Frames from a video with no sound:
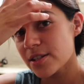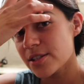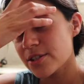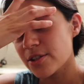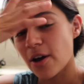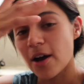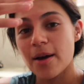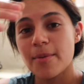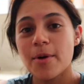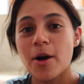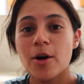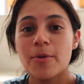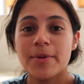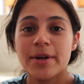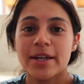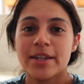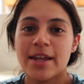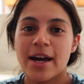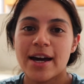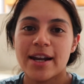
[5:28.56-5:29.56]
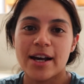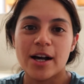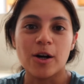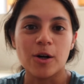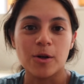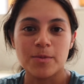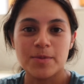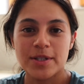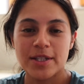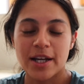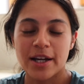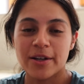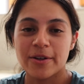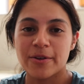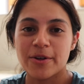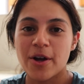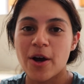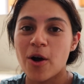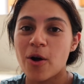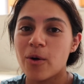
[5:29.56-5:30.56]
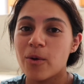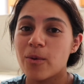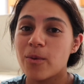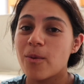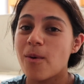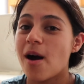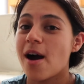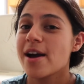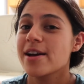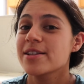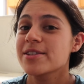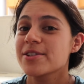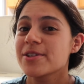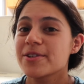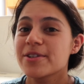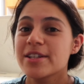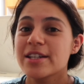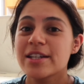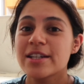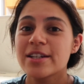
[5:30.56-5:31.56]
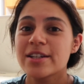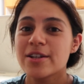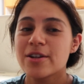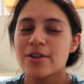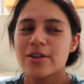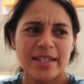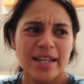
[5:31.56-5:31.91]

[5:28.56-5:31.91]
so I'm hoping that helps. I don't know why it's hurting.